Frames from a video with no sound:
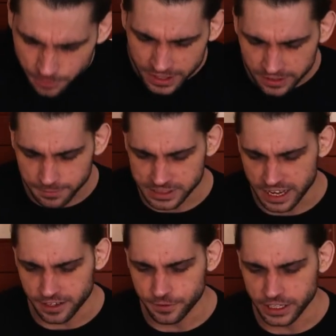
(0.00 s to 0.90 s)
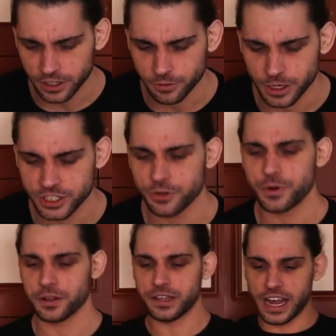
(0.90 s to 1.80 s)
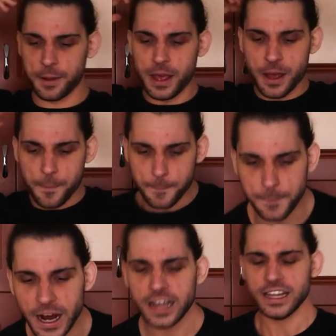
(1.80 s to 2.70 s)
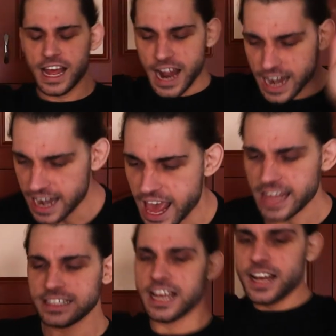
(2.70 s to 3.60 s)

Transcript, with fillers: real upset if I don't watch it real time, but let